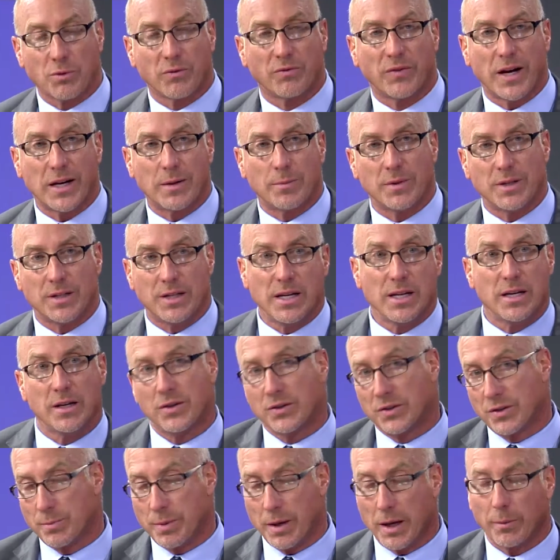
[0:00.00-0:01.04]
vitamin D is
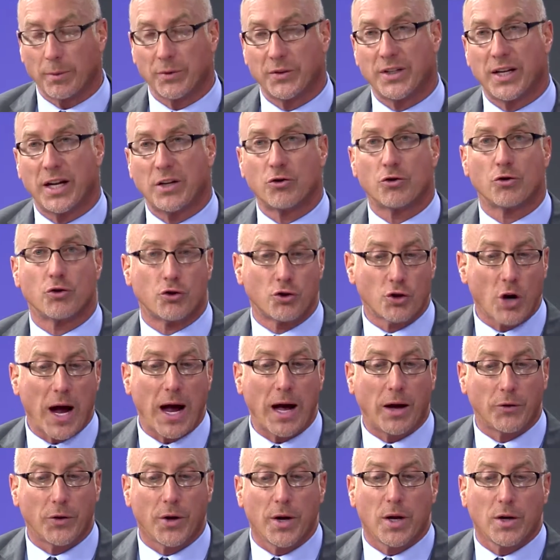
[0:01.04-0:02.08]
to be able to get your
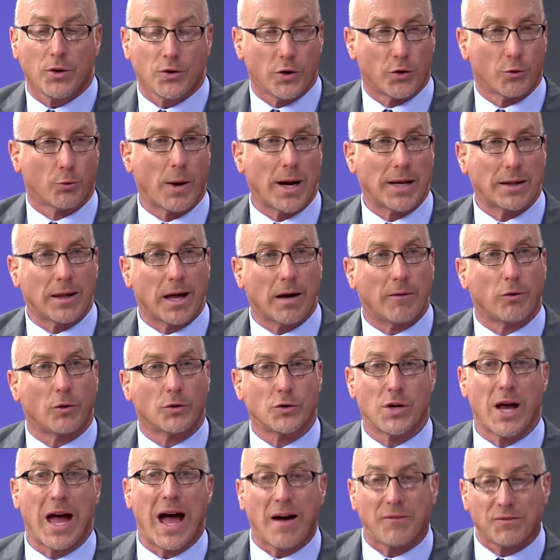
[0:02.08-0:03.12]
child to the right level. And
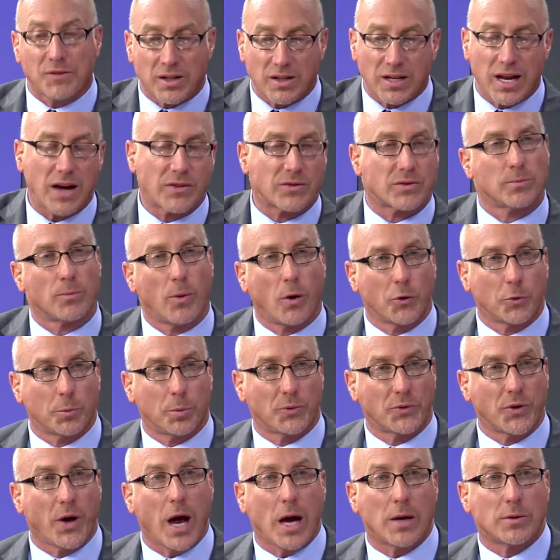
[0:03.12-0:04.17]
you have to test multiple
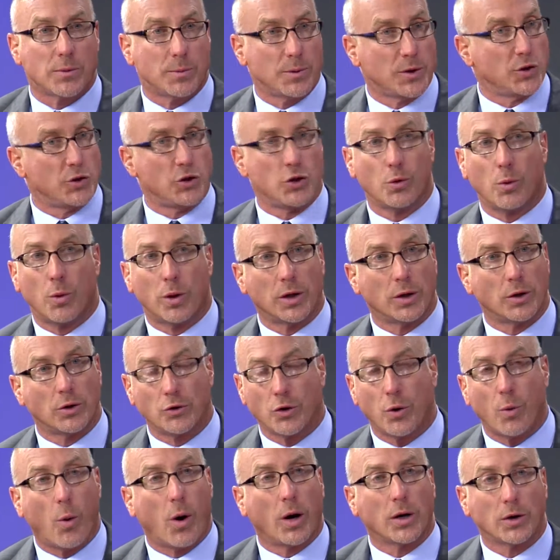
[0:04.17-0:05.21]
times because you
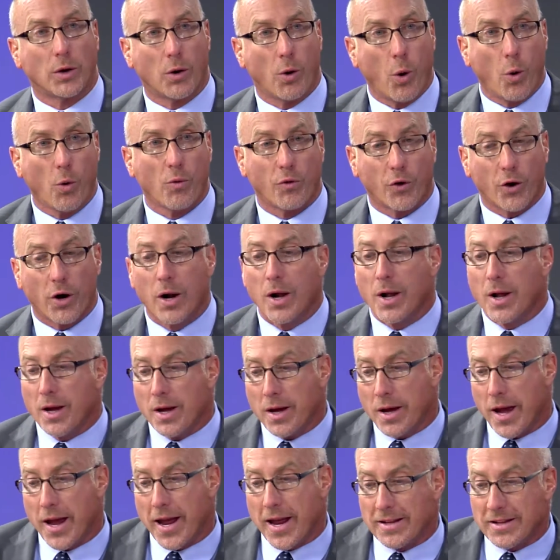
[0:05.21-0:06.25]
don't want to go over.
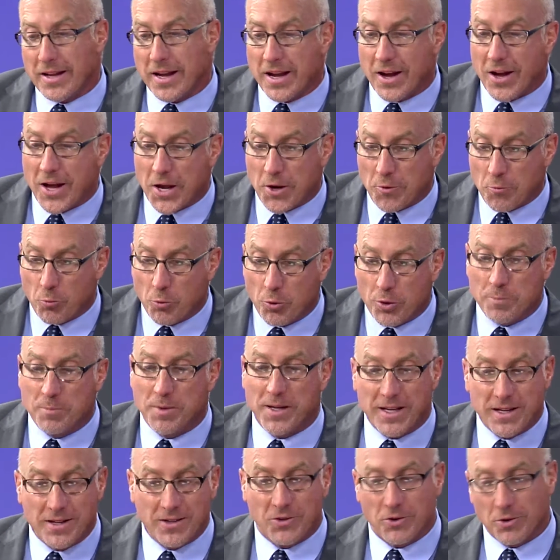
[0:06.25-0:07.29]
It would be
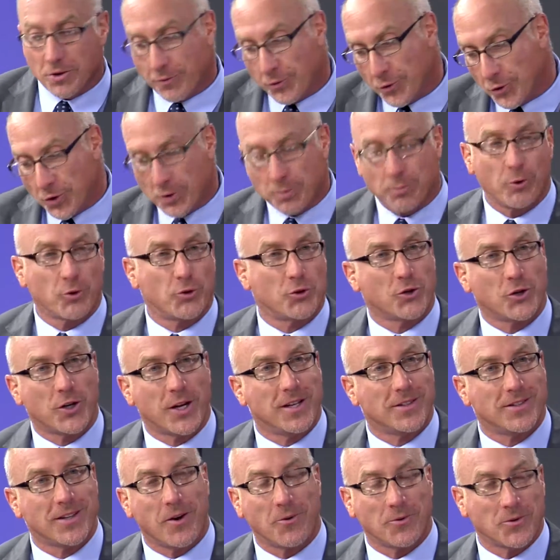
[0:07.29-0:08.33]
easier if we just put your
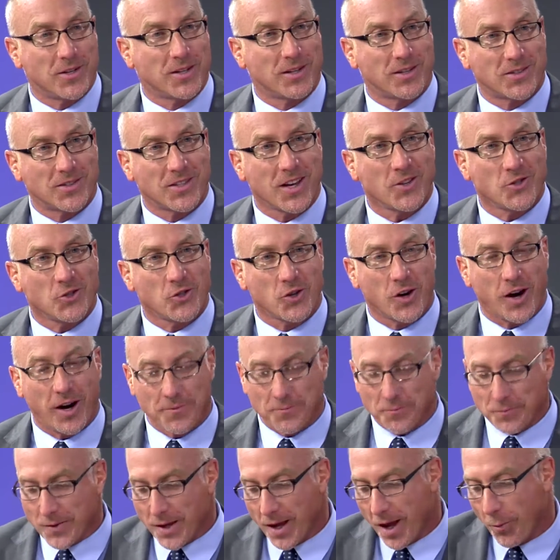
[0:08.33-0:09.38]
kids out into the sunshine.
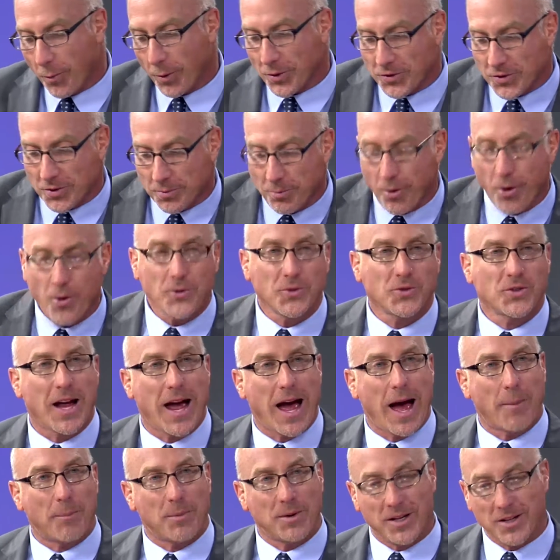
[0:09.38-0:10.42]
And what's supposed to
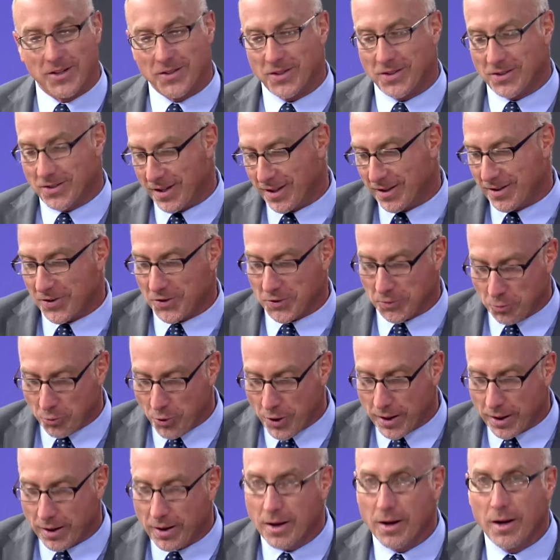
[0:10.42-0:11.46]
happen is in the
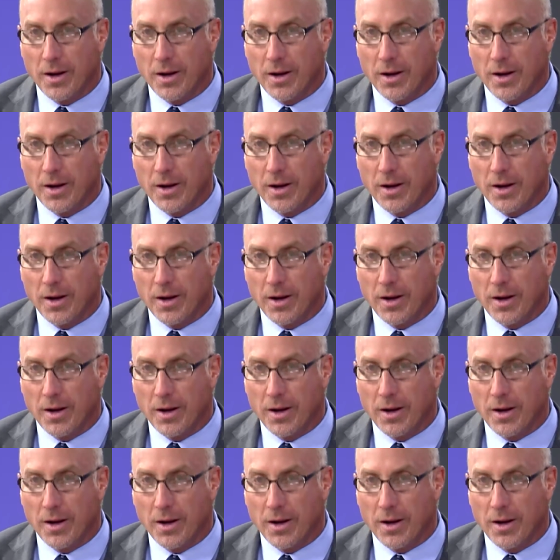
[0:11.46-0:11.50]
spring,